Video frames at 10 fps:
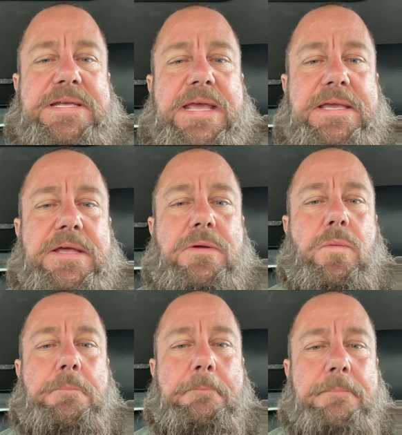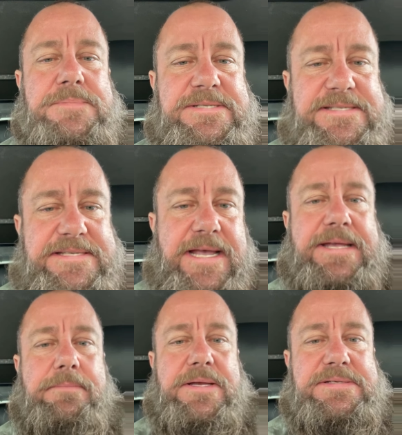Take it
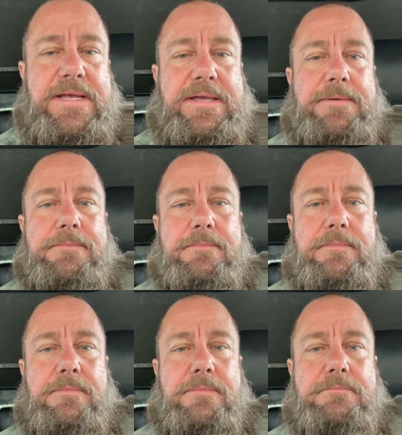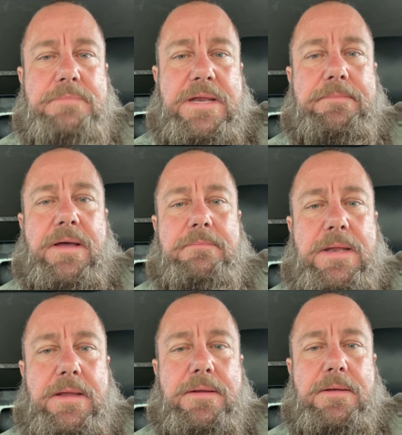second by second, minute by
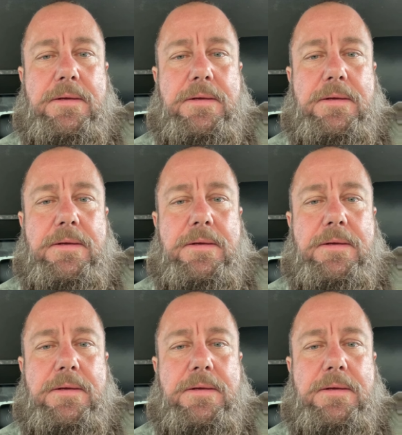minute,